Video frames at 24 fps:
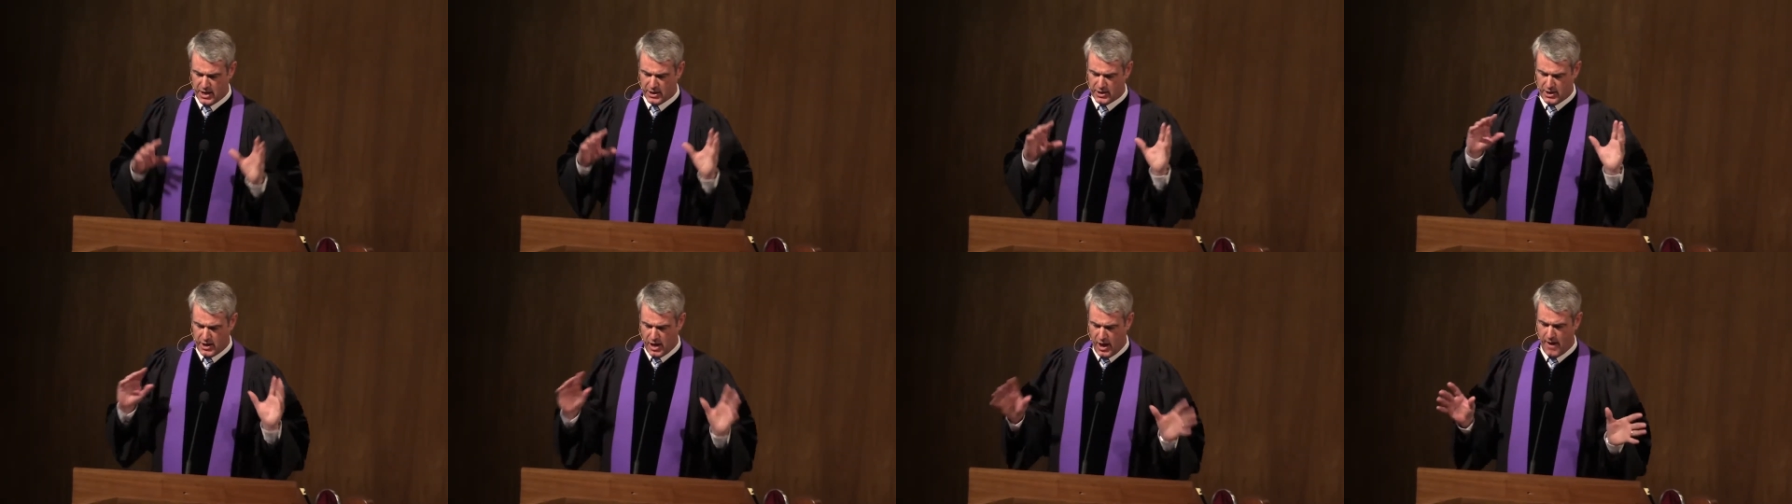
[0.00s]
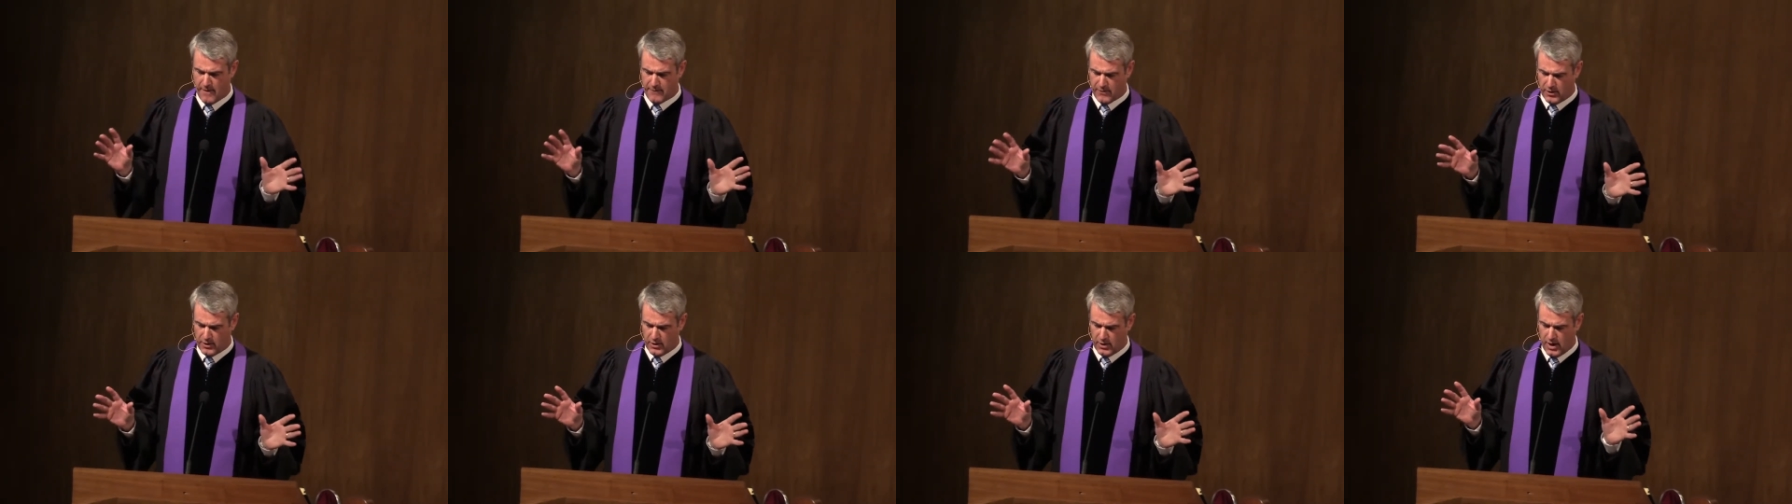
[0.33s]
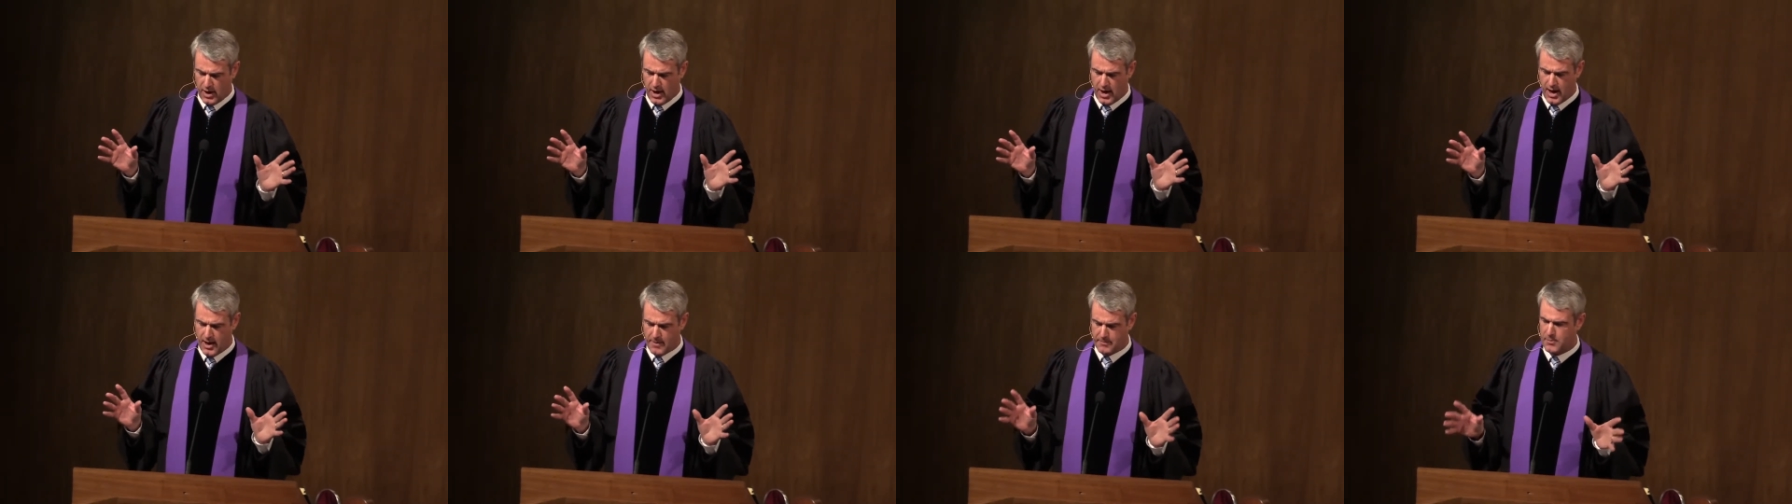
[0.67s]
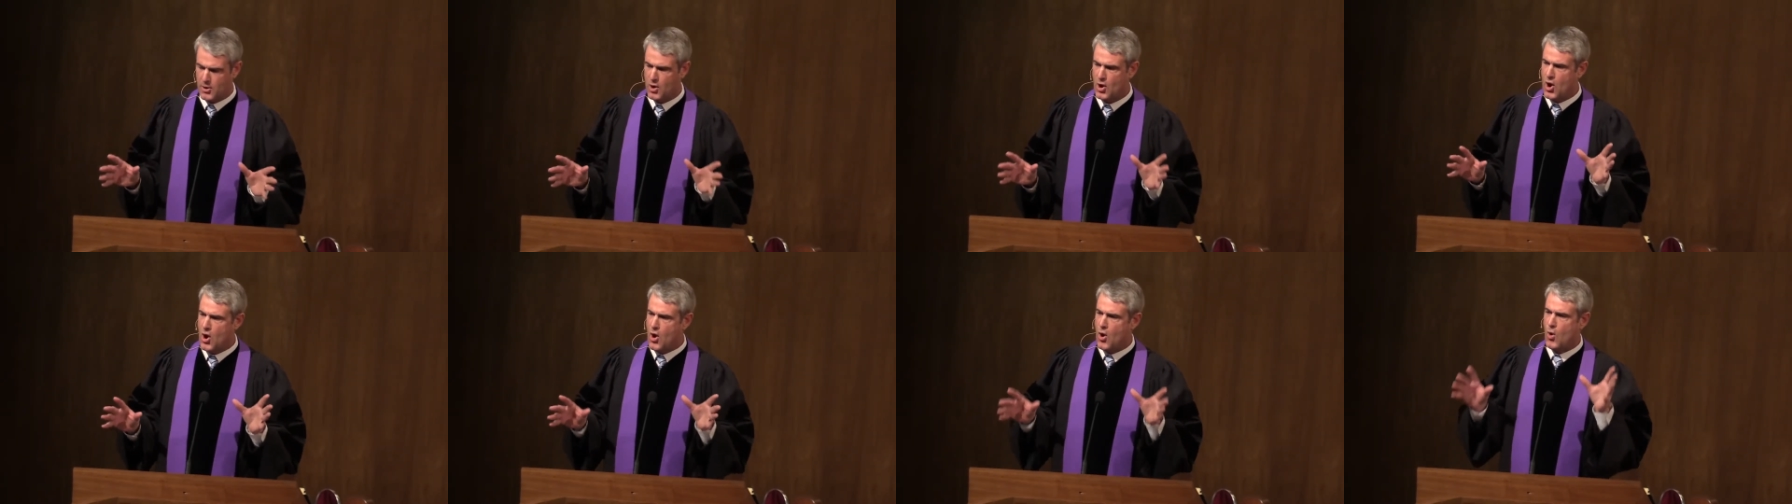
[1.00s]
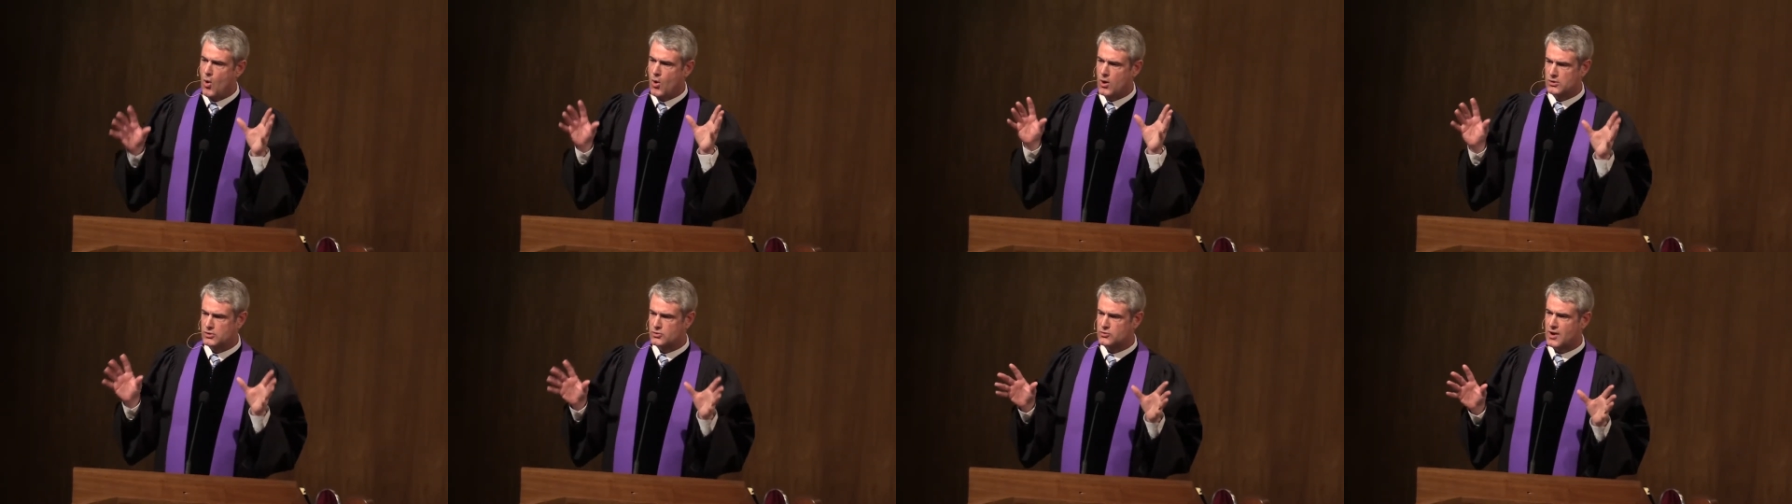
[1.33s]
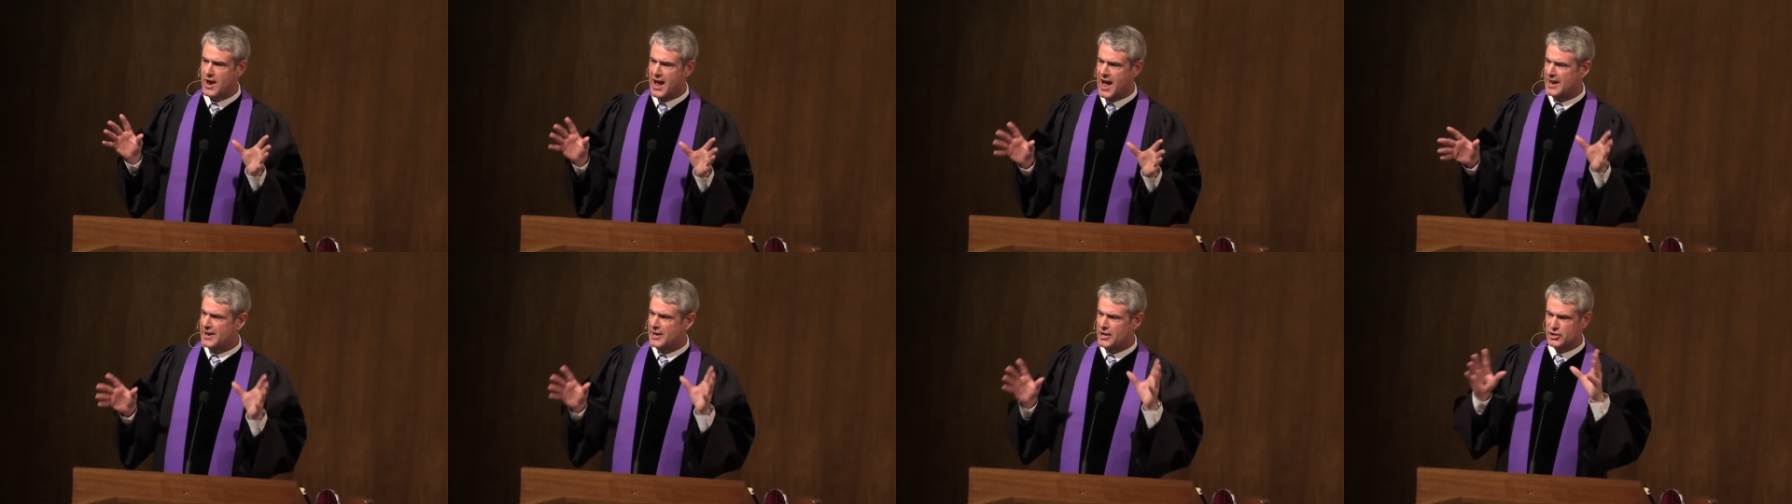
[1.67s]
cover up, or
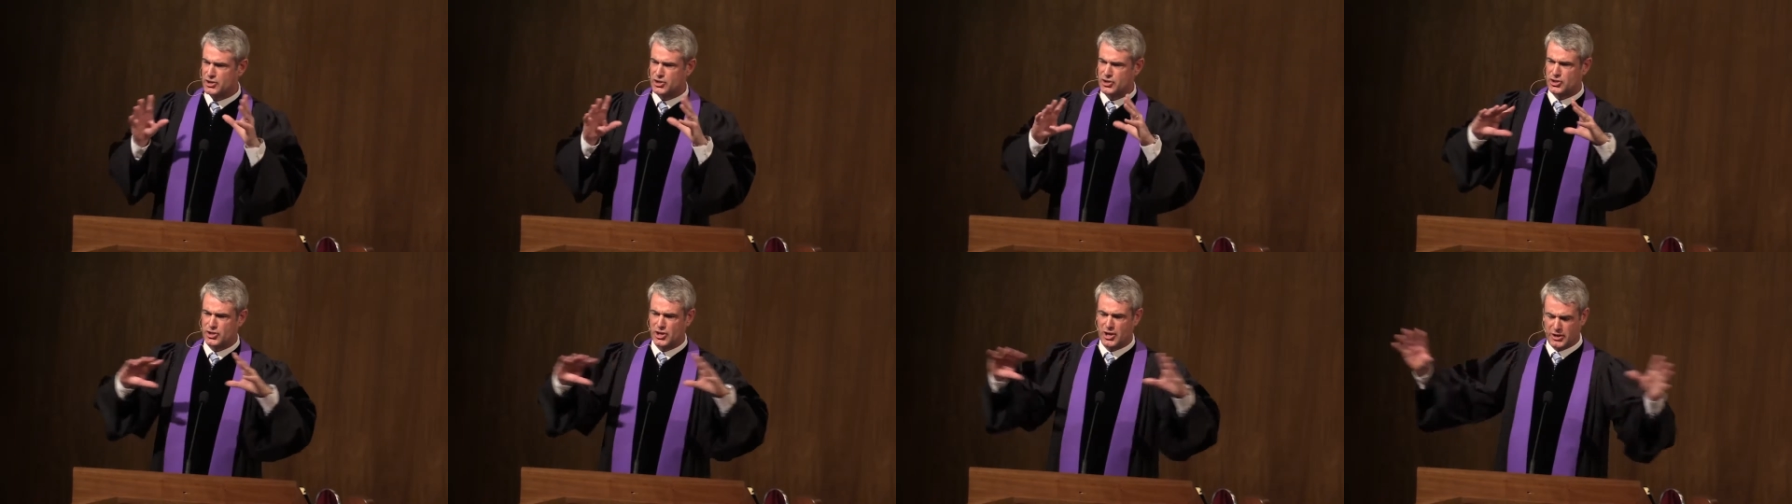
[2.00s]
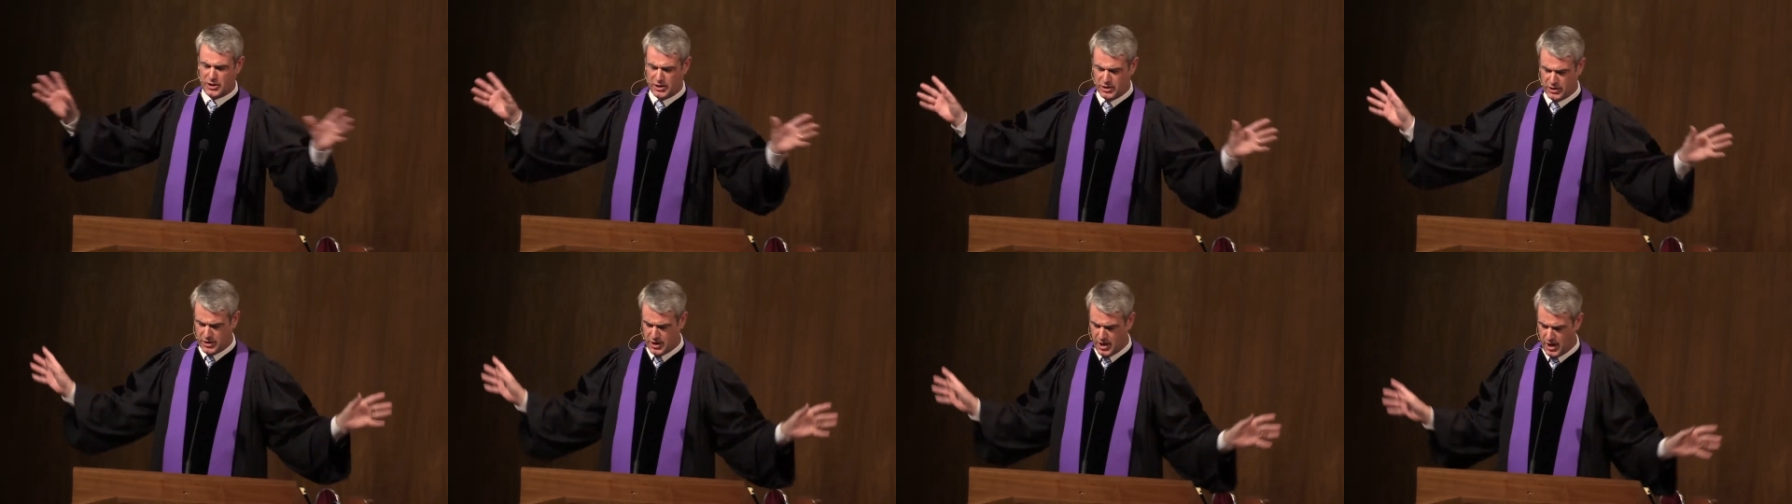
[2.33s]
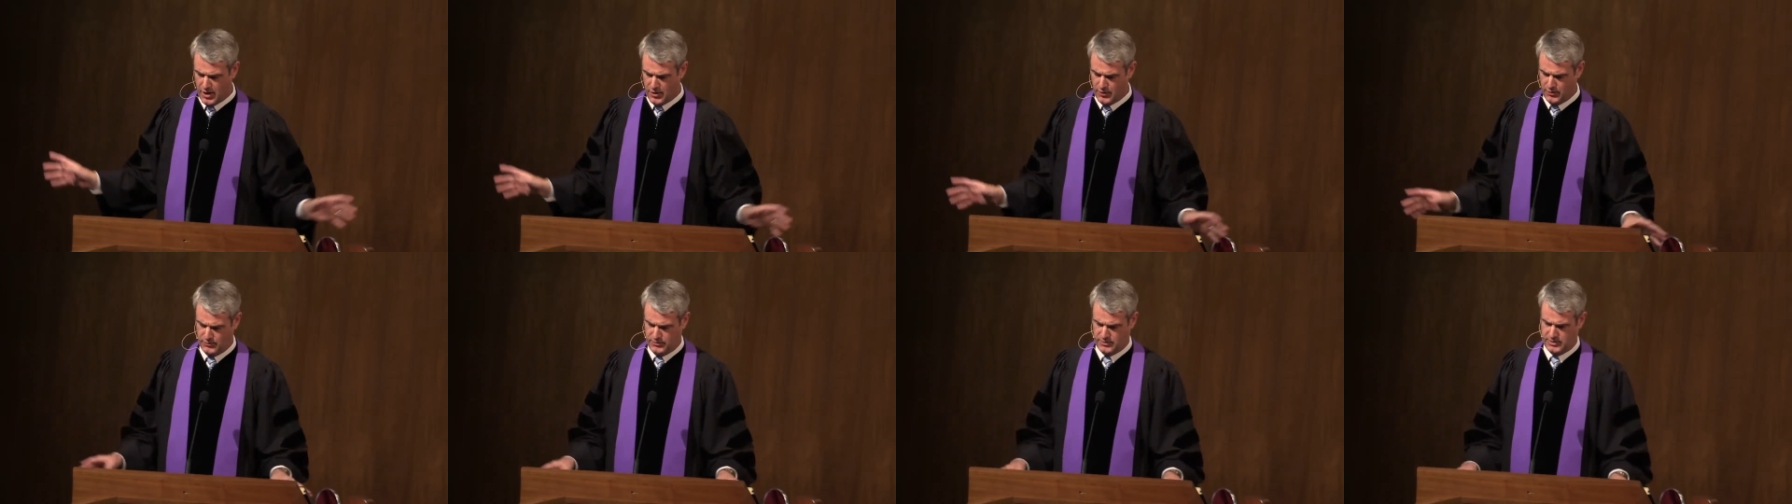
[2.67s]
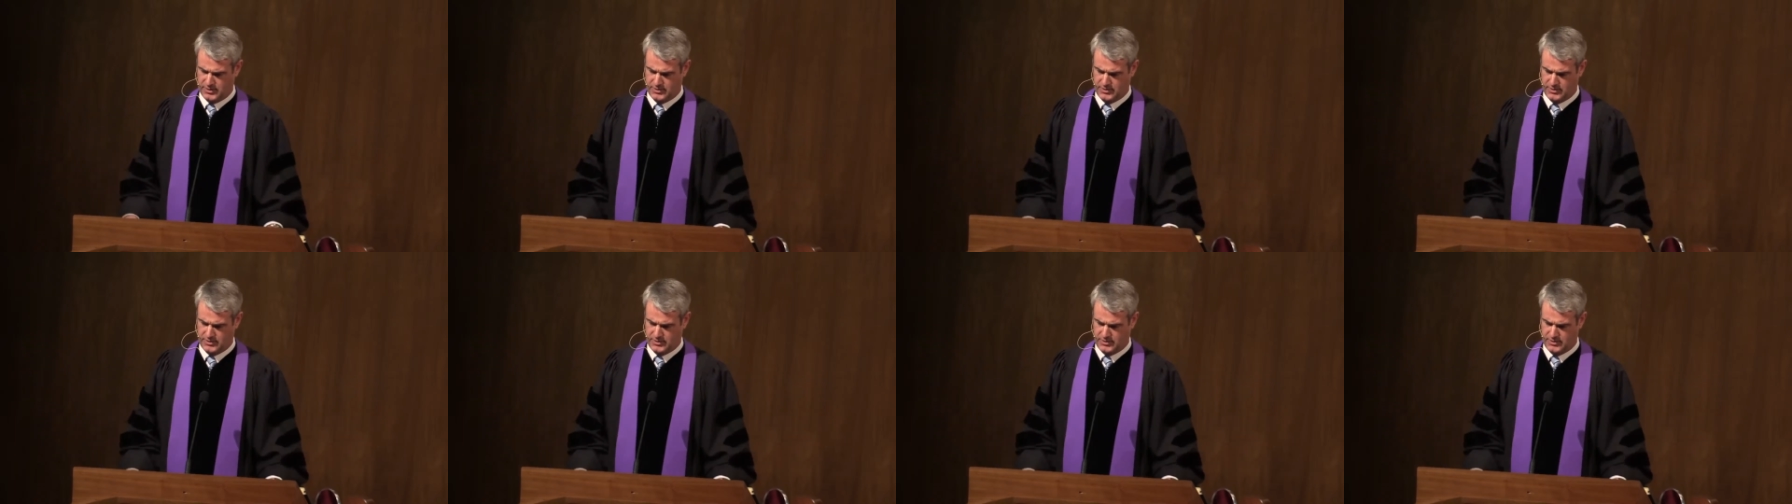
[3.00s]
try to sugarcoat